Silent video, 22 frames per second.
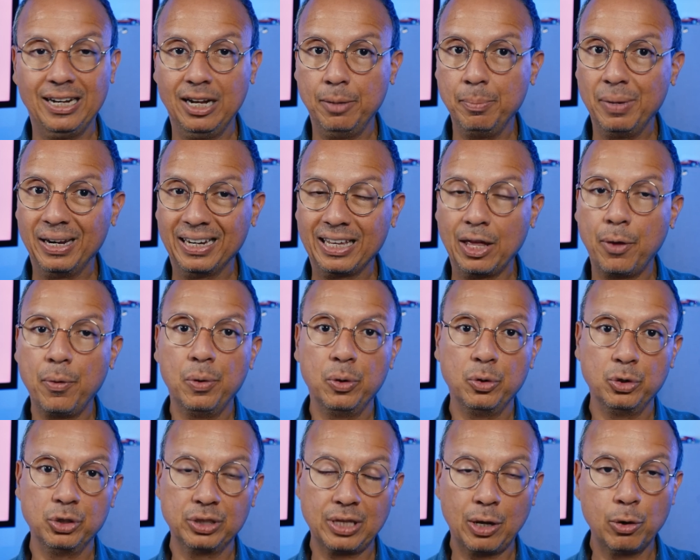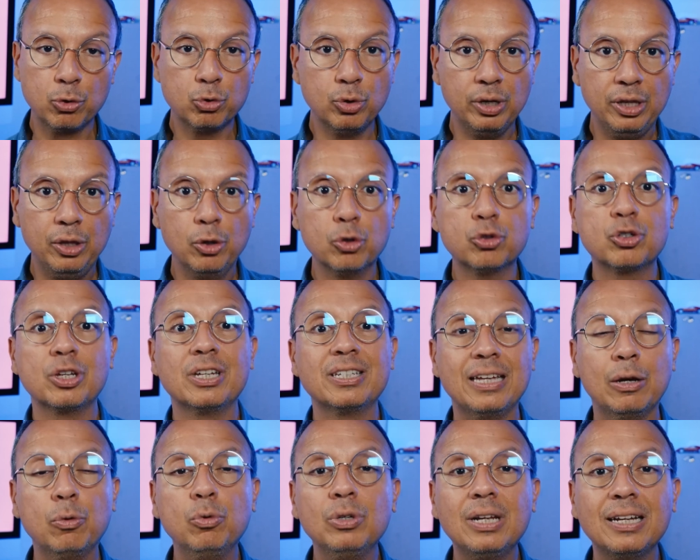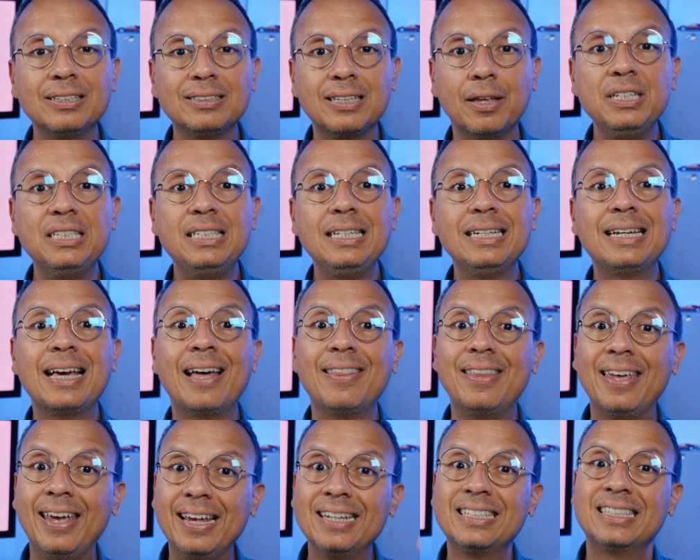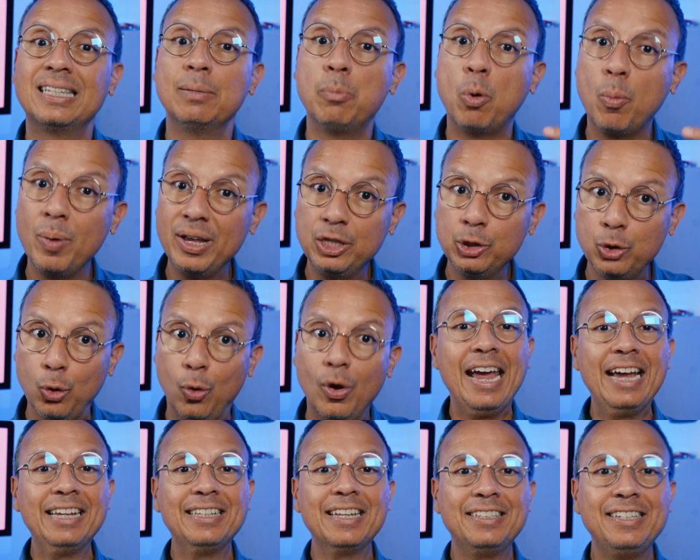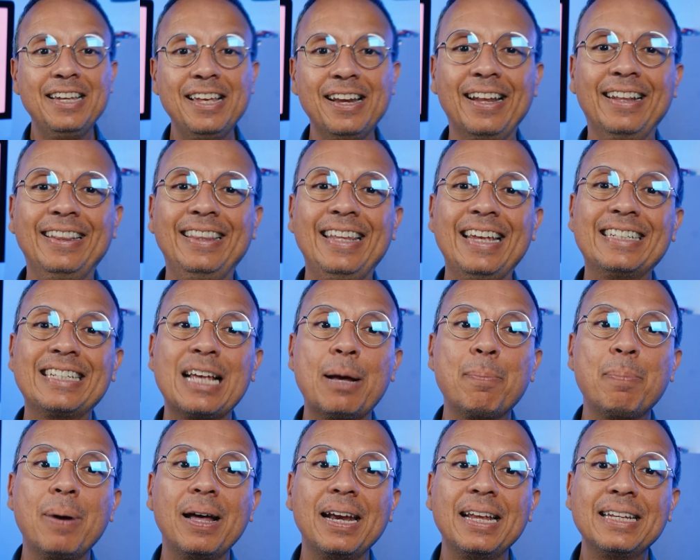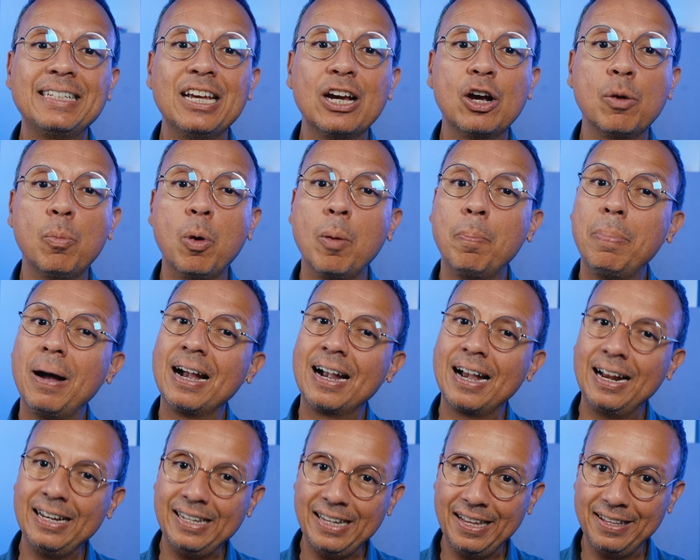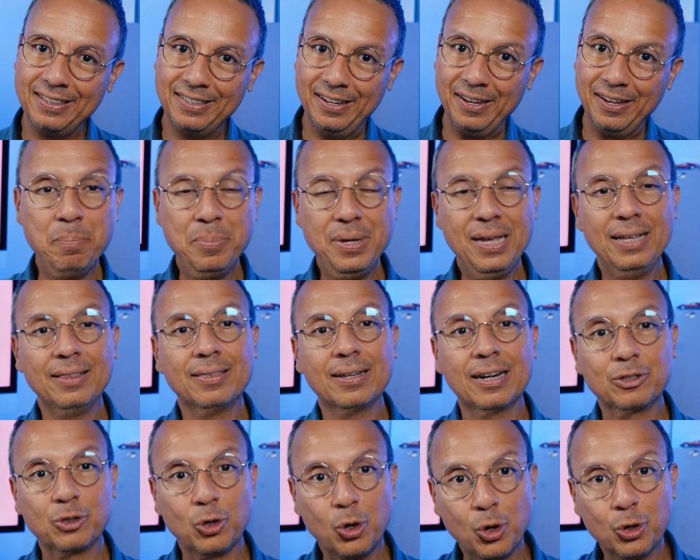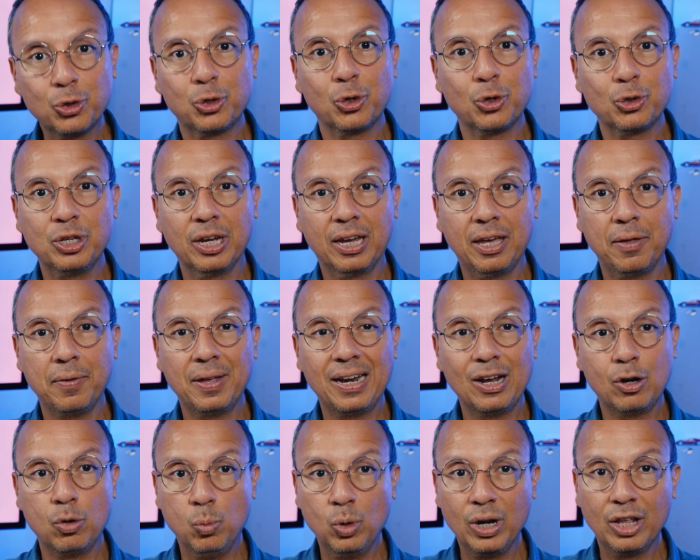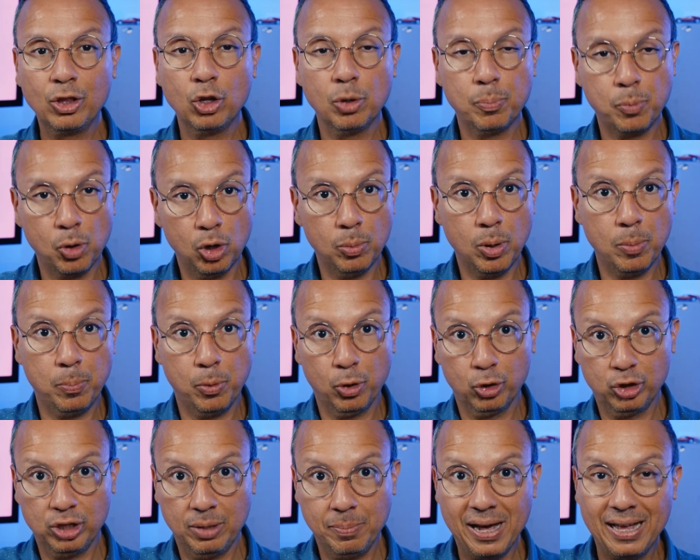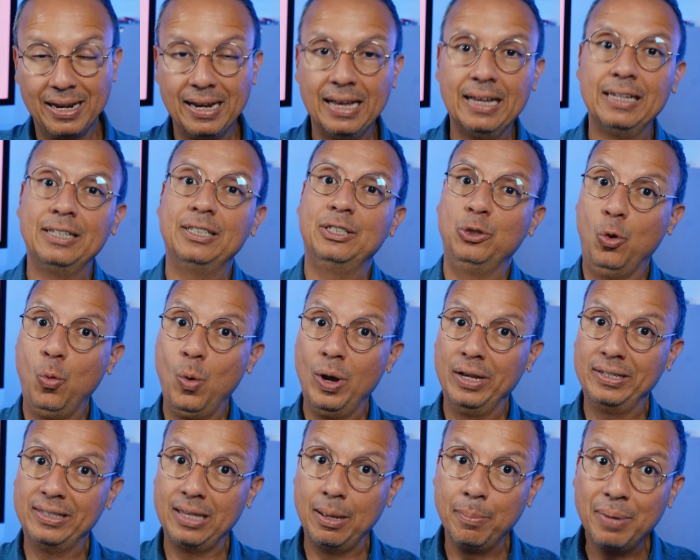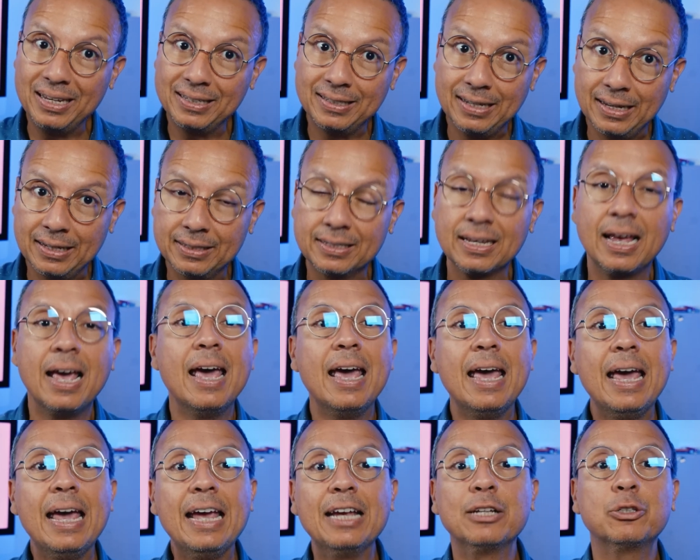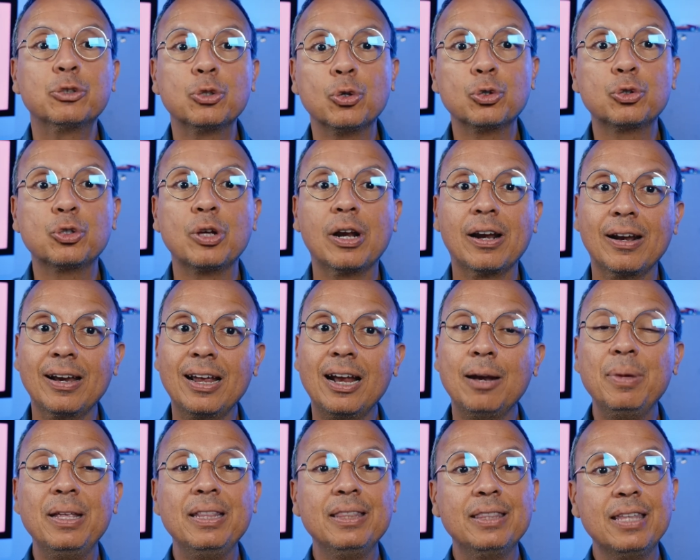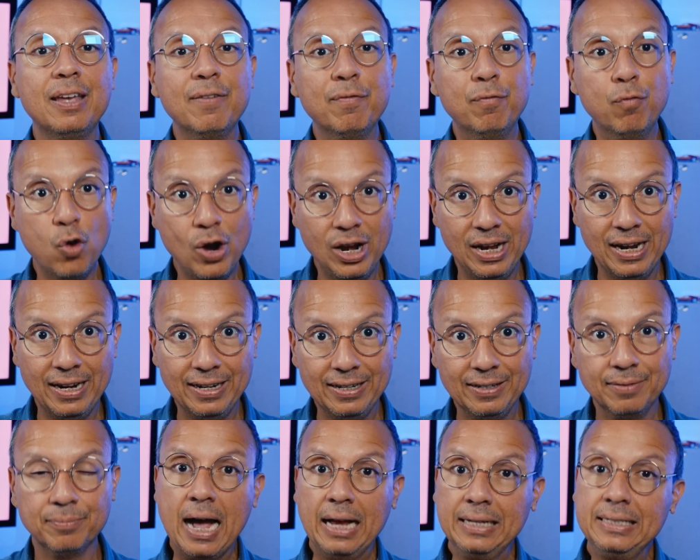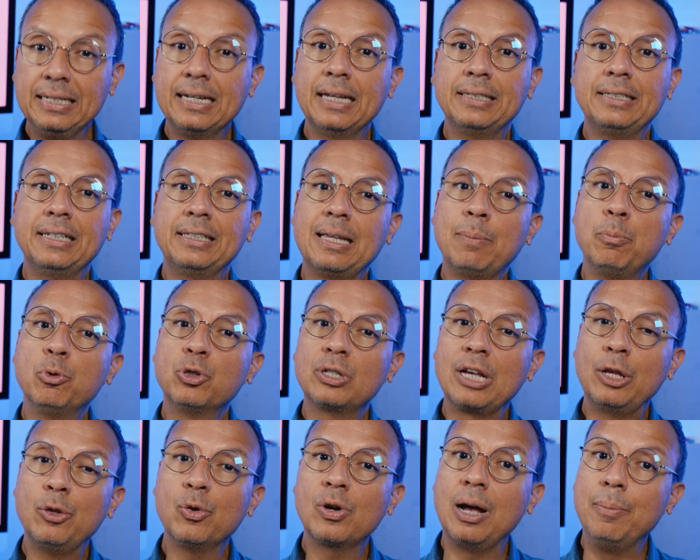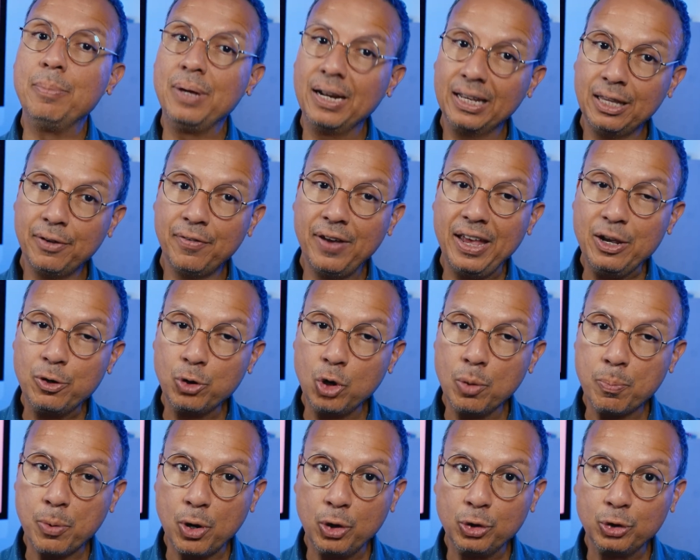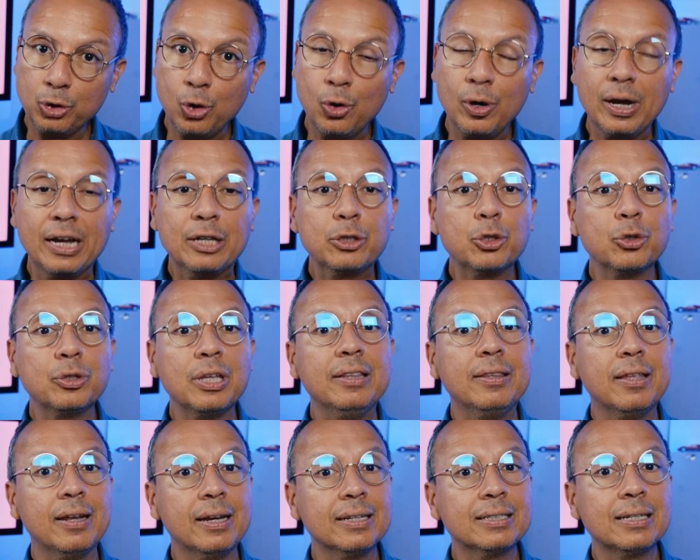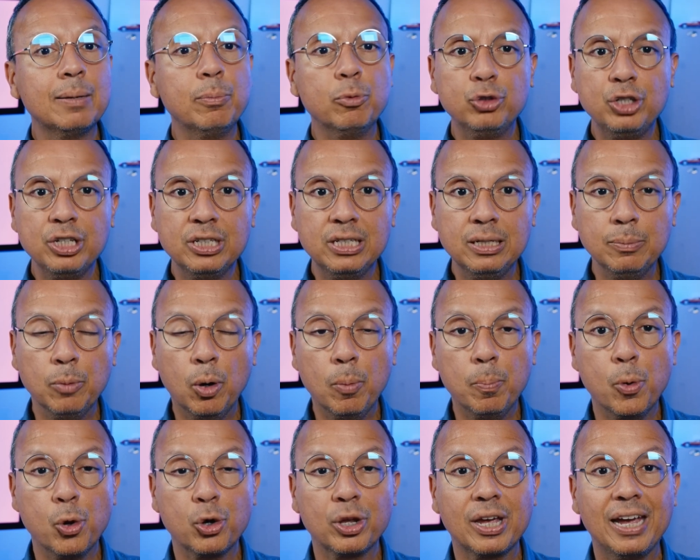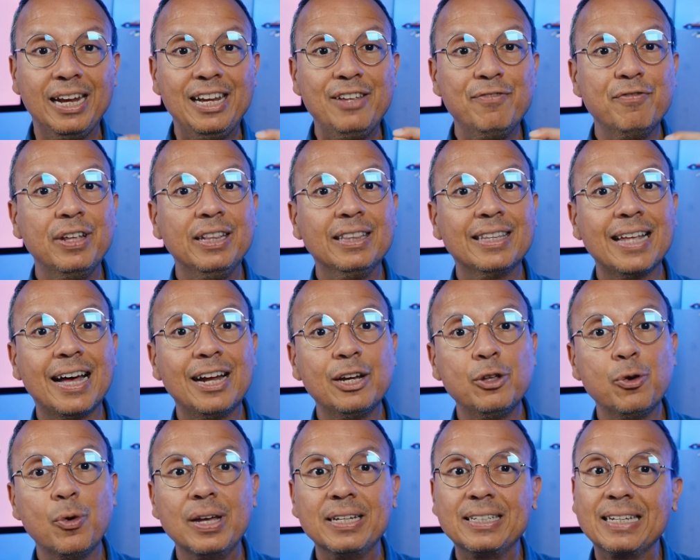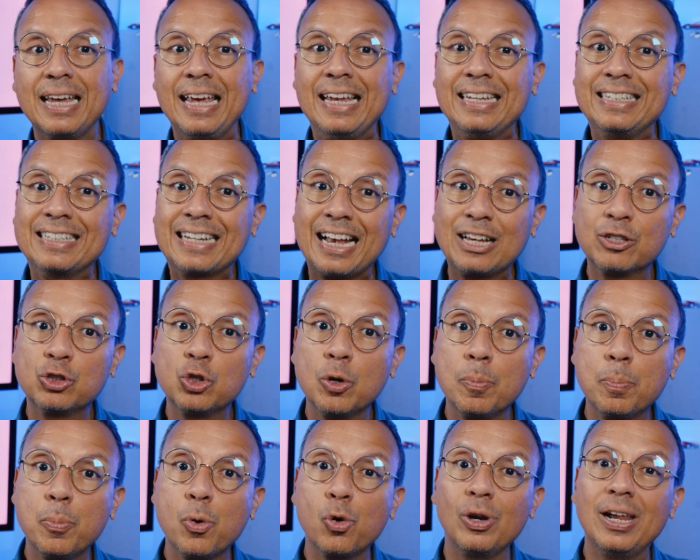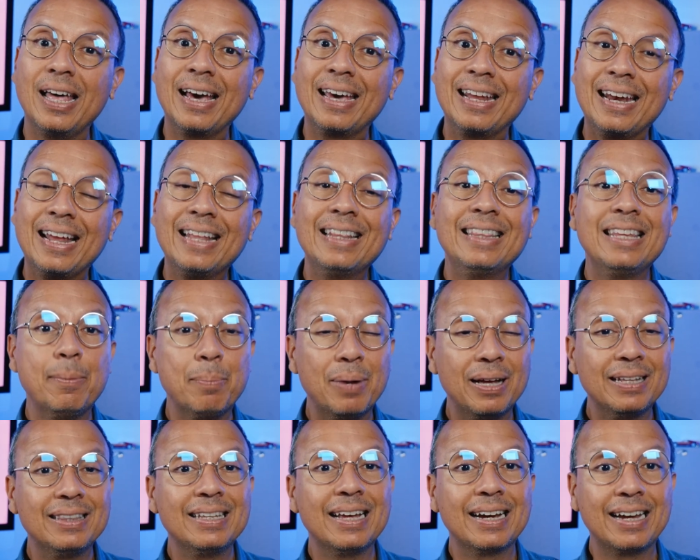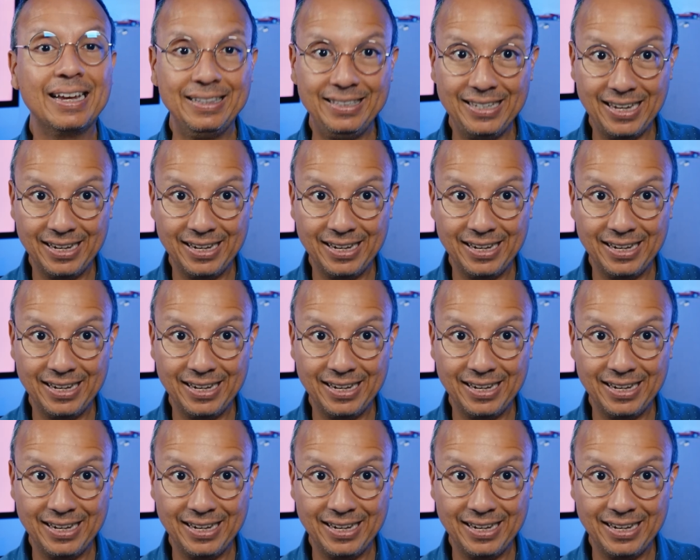States market, according to current statistics. That is, they disappear like hotcakes, while others sit around collecting dust for weeks or even months. These really fly off the lot. So if you're looking to change your vehicle soon, this is really important for you, because the inventory is scarce due to the high demand.